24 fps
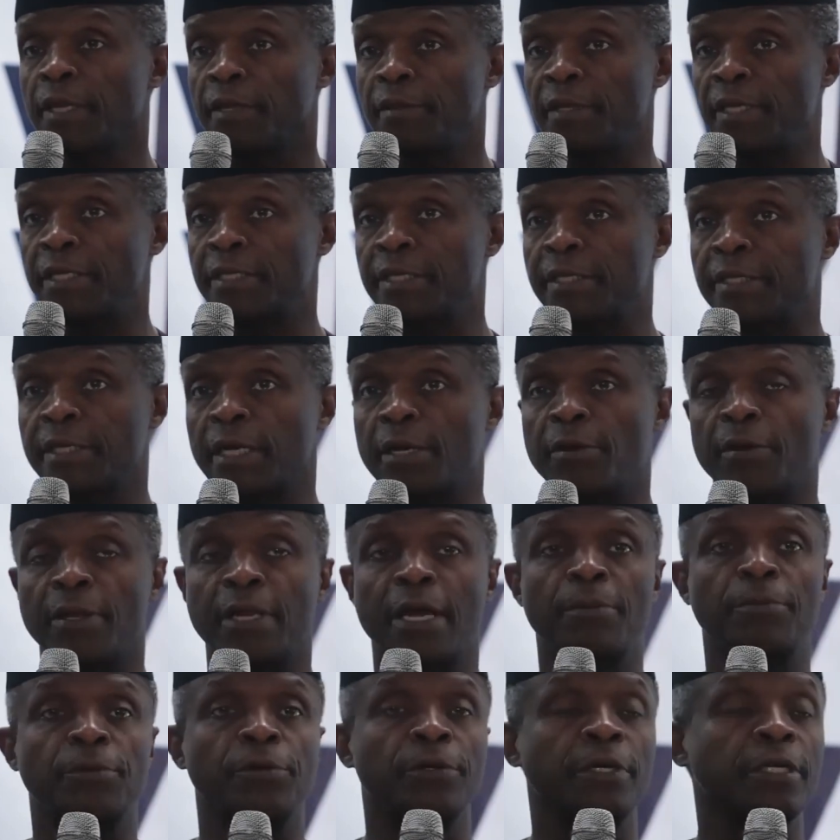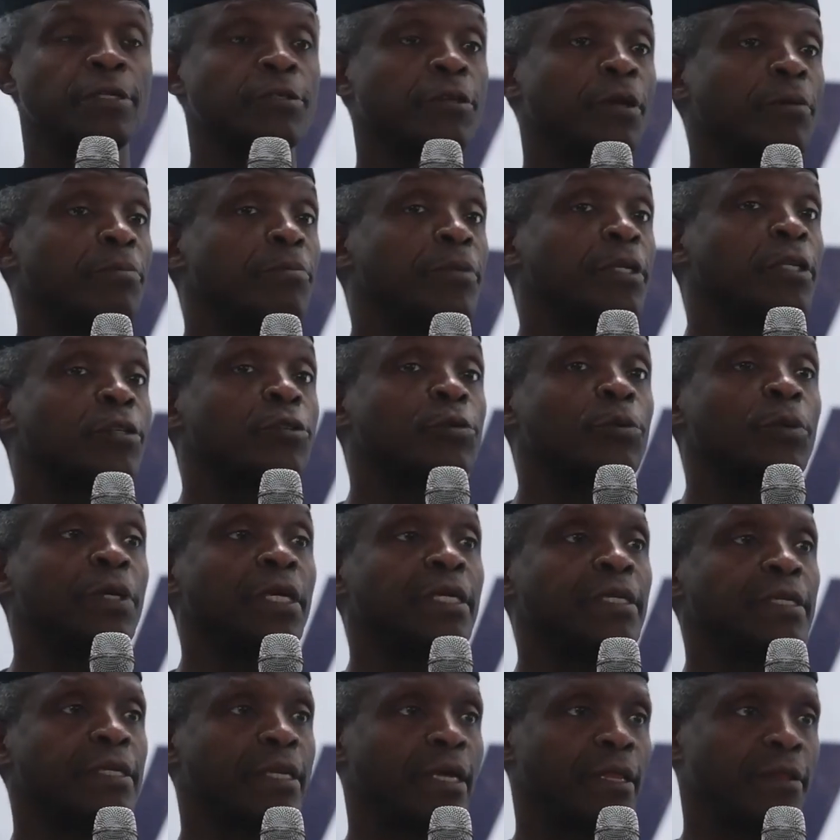This is the collaboration
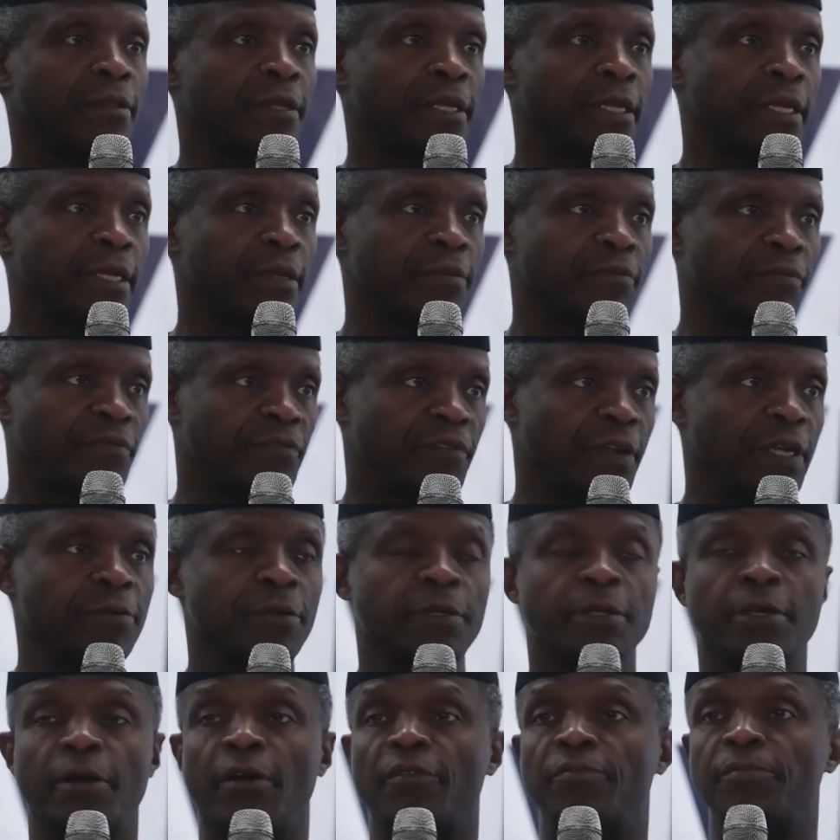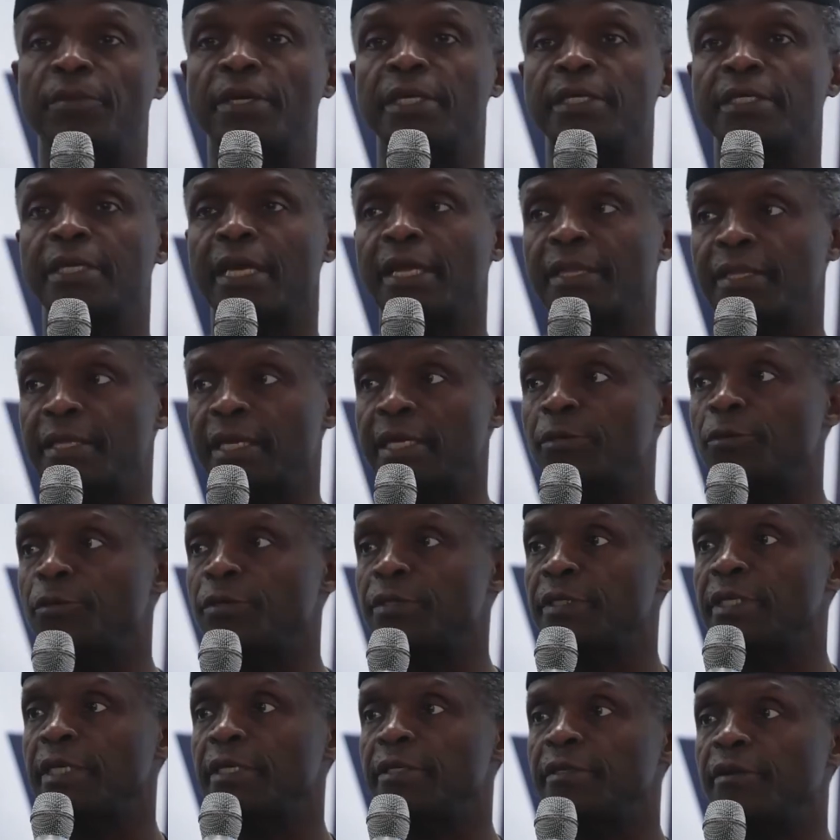between the federal government and the Edo
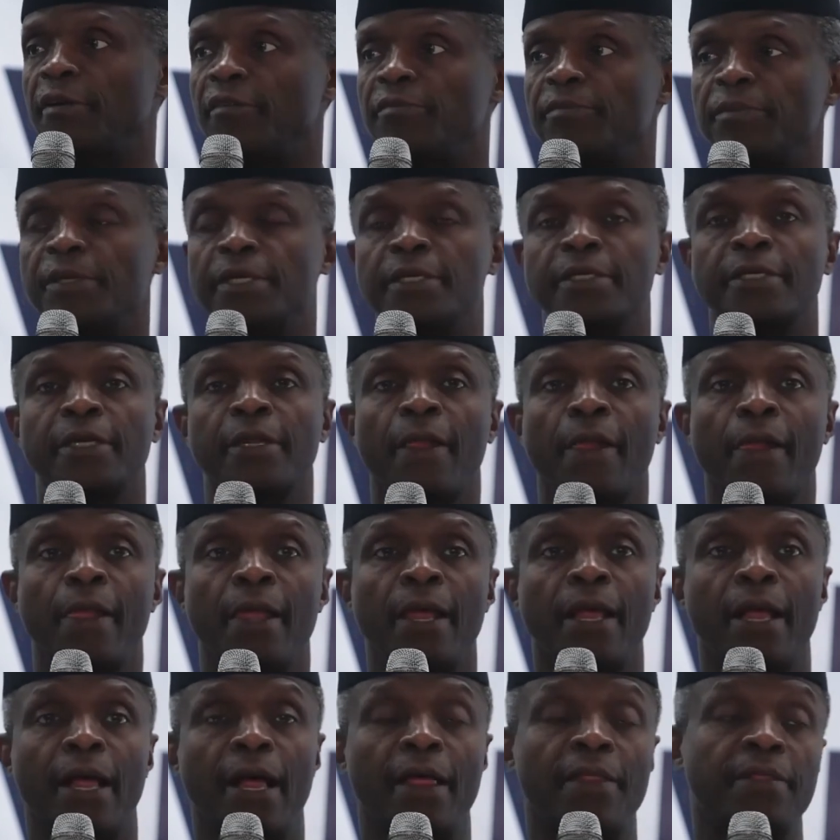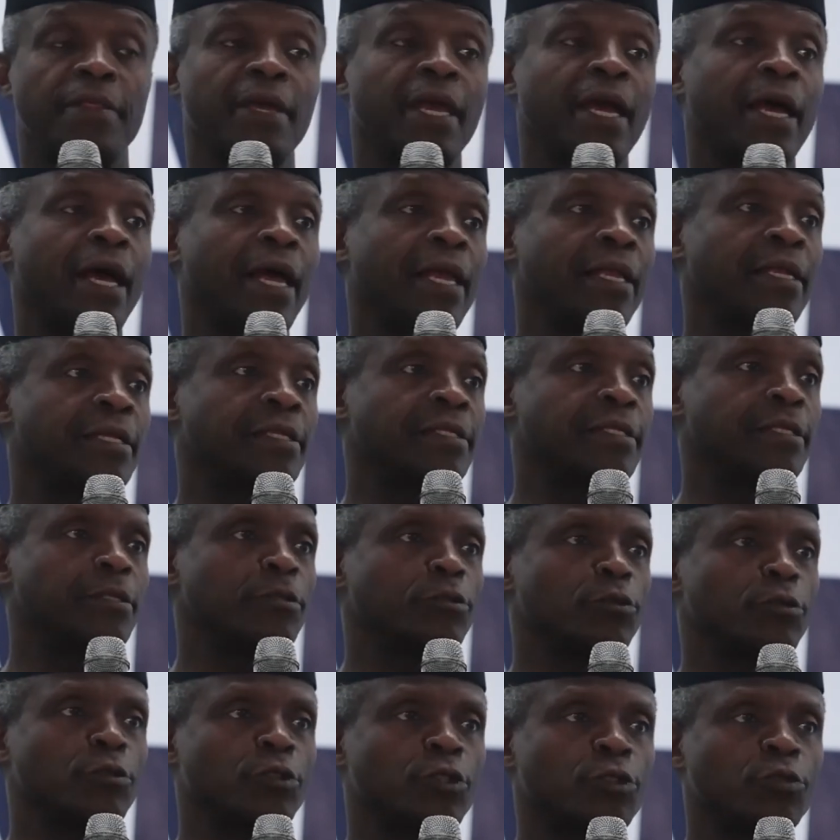State government. And there I
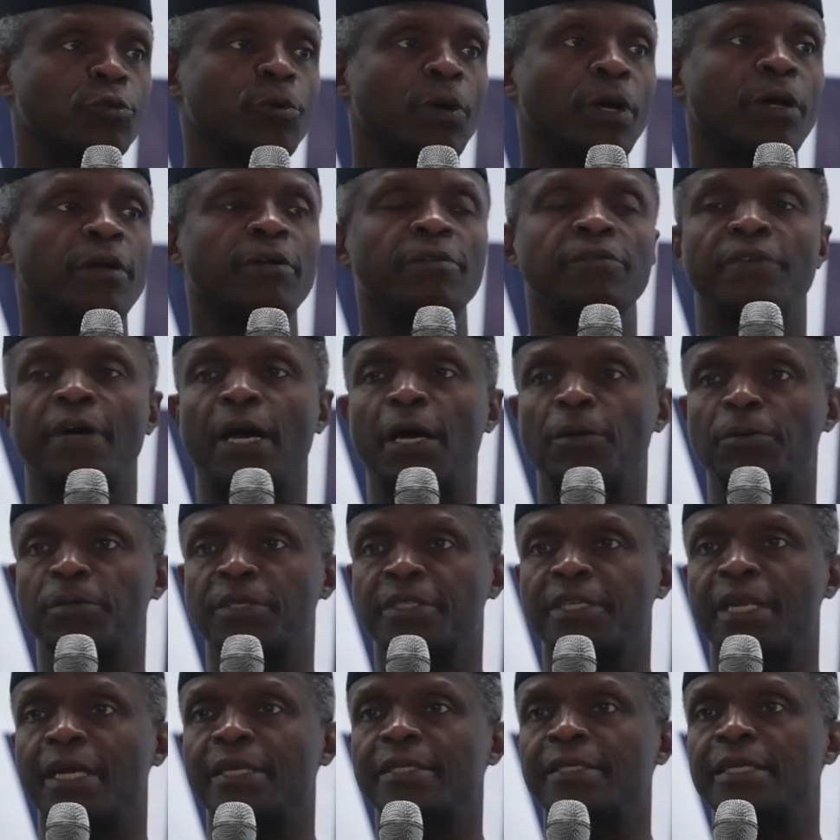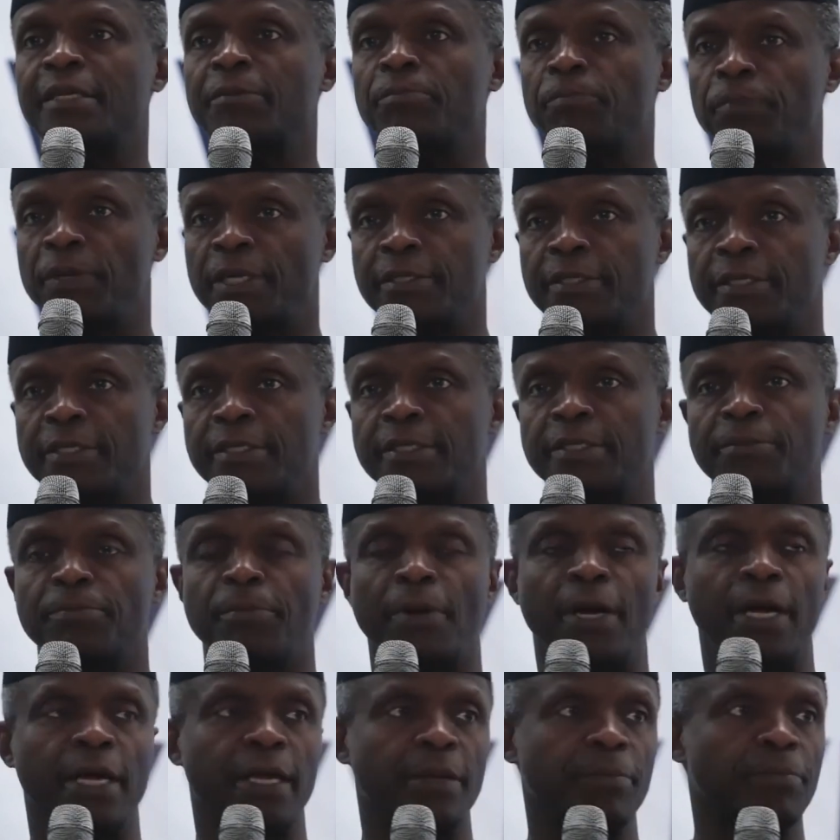listened to 12 outstanding pitches
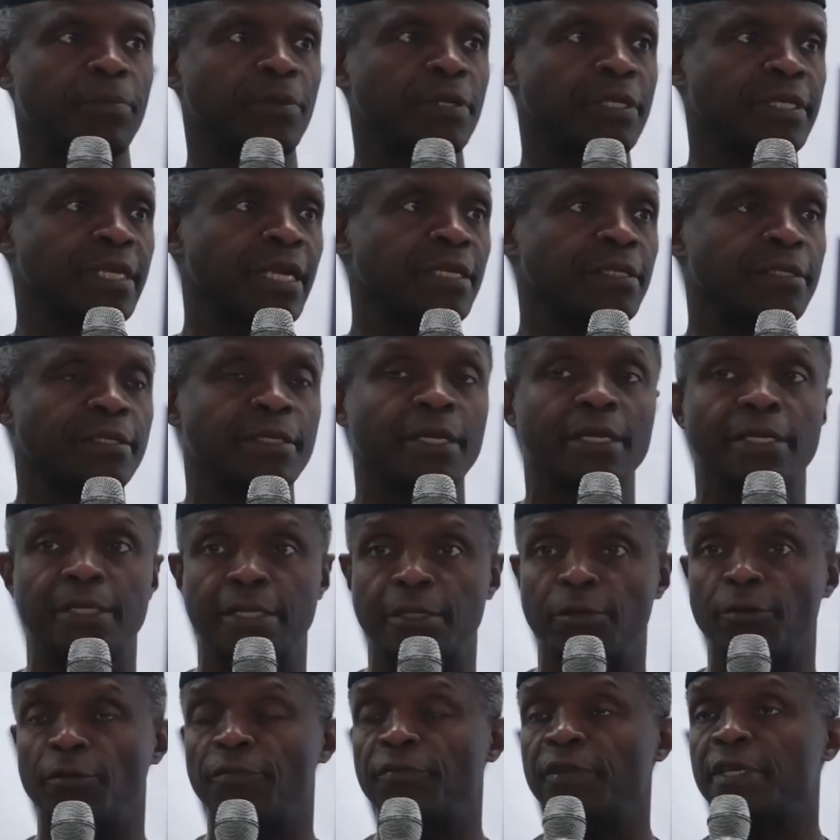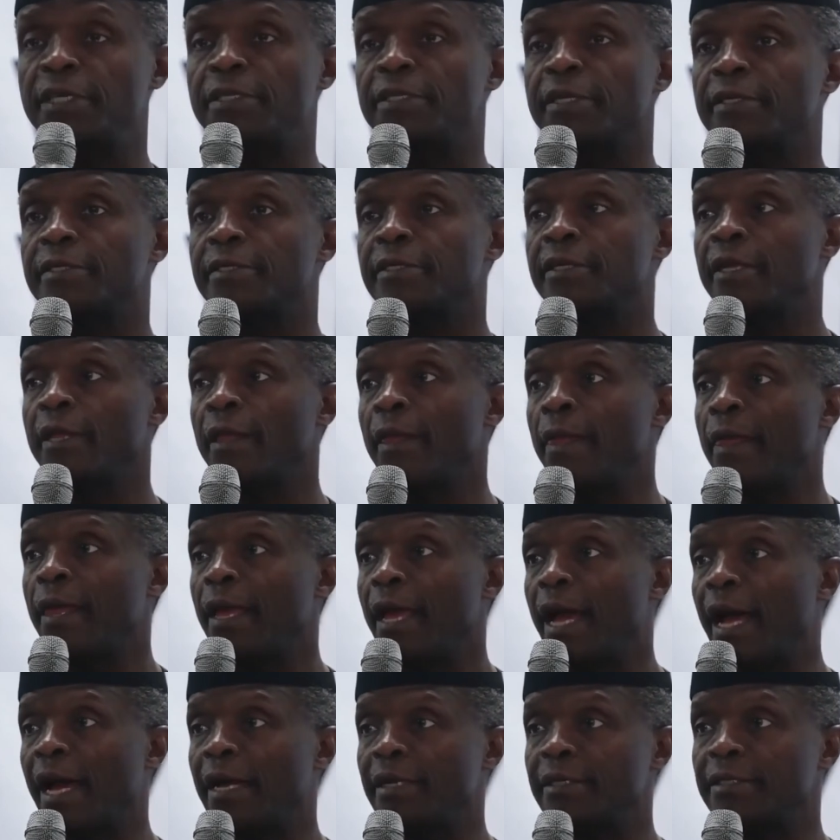by potential innovators
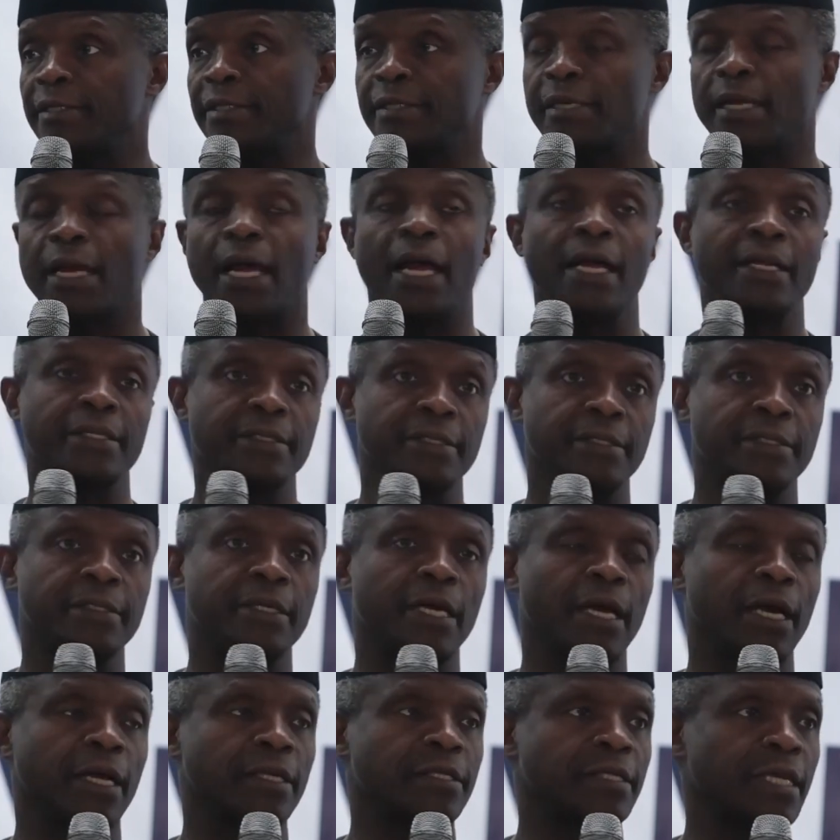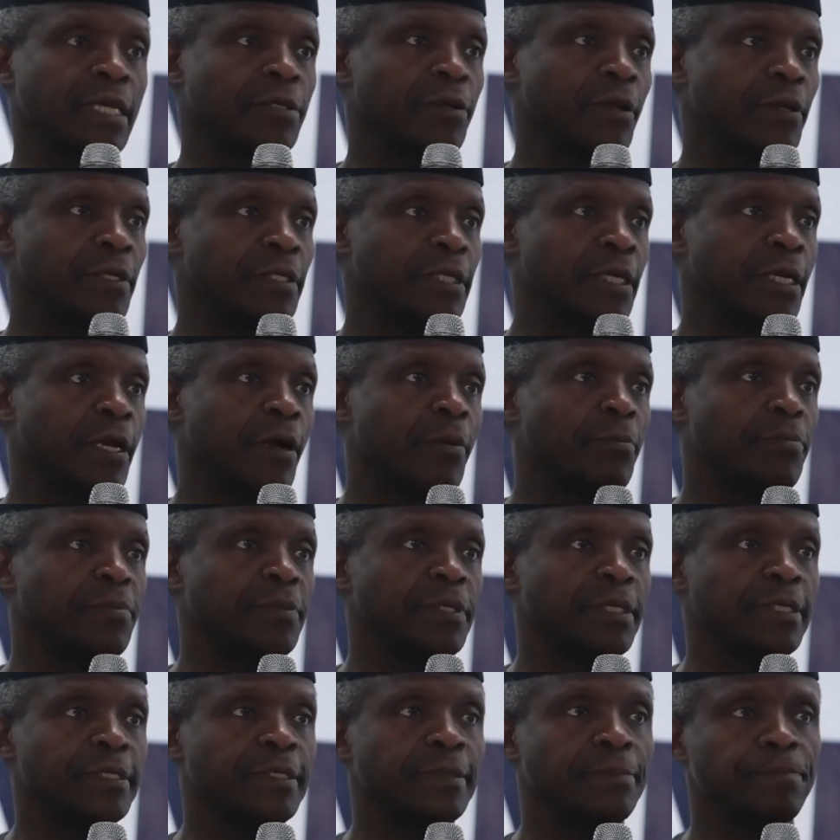and, and uh, technology
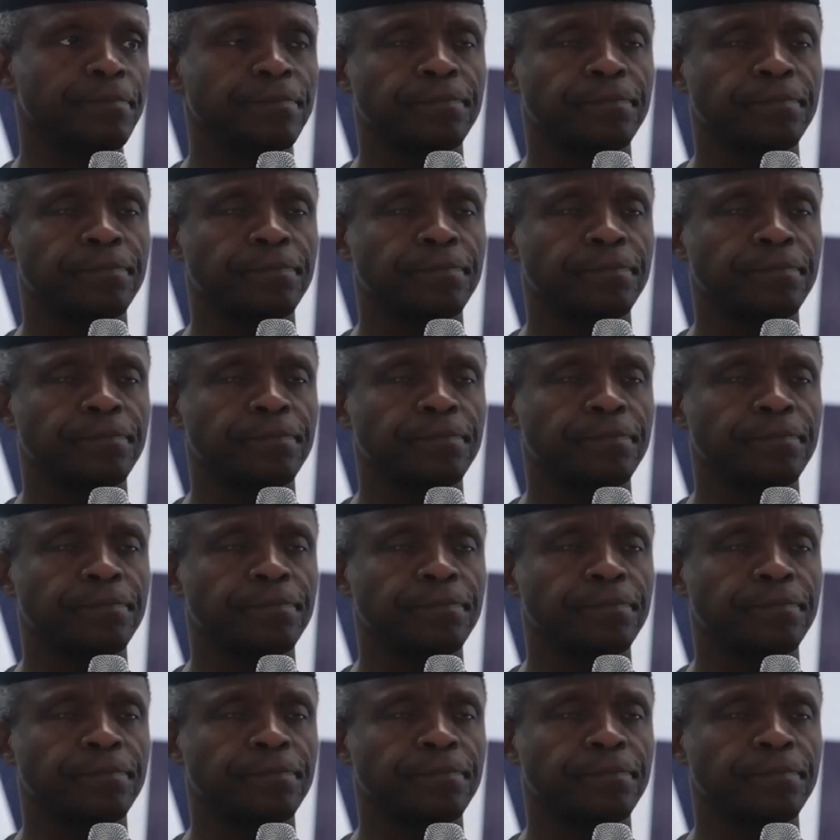companies.